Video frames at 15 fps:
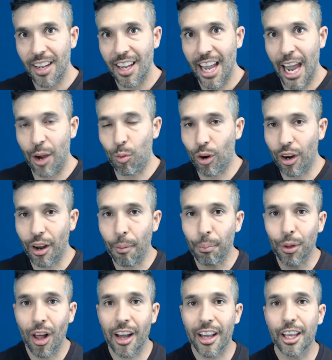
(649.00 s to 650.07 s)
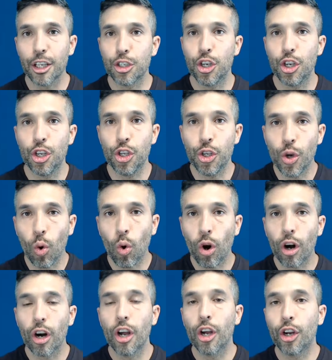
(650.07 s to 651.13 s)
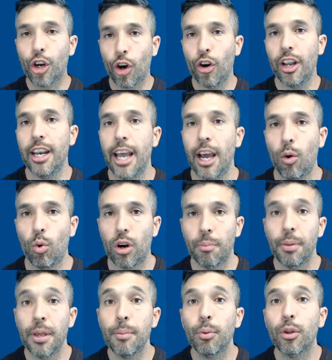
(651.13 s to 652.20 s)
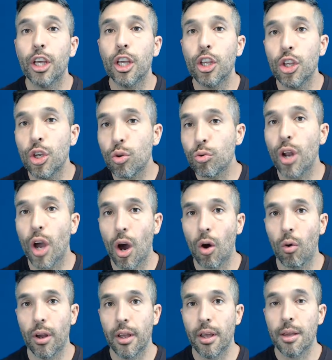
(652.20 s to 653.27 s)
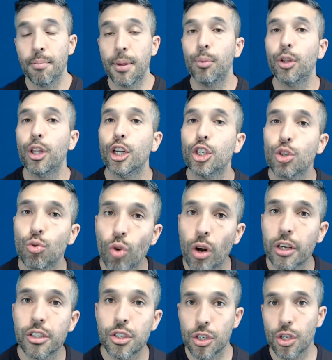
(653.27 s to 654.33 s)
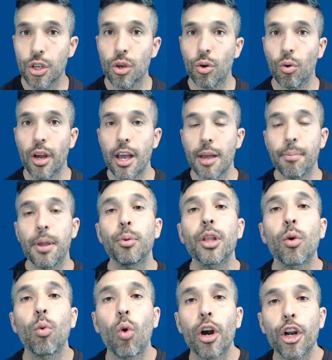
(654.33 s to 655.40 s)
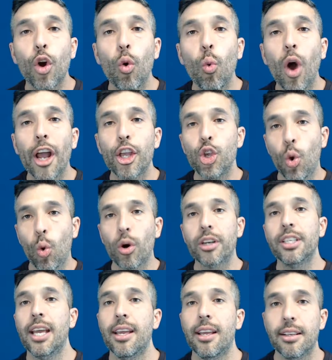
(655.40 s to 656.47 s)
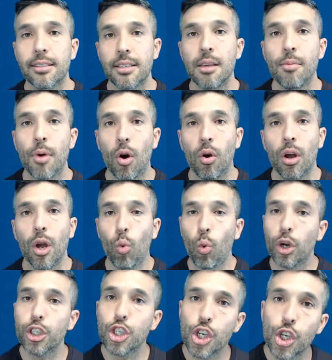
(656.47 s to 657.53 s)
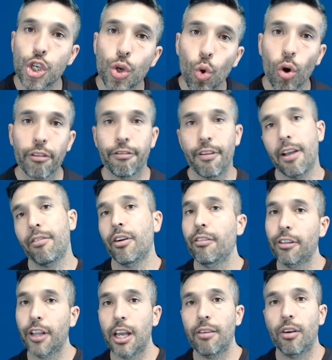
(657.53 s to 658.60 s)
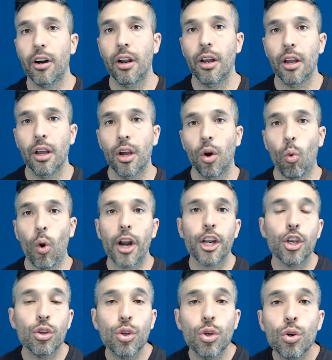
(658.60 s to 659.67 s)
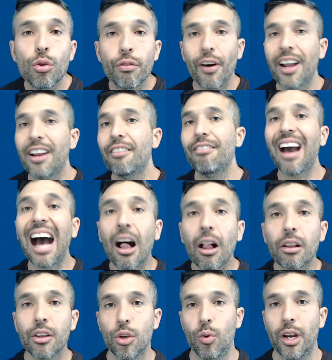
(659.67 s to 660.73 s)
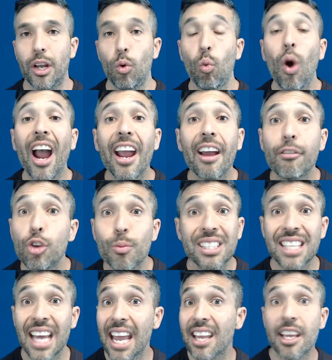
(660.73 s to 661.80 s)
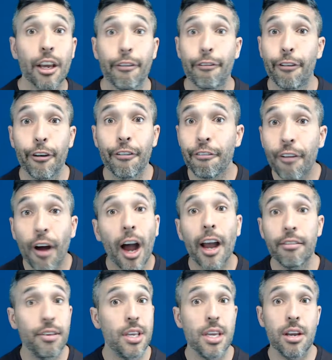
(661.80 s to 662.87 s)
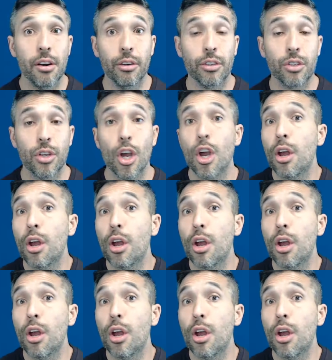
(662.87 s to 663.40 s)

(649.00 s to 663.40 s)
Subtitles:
and we're applying it to your current network. People that you know, people that trust you, people that want to know why you're taking Ximo. What's your favorite flavor? Why do you find value in it? Why have you been taking it for 5 years,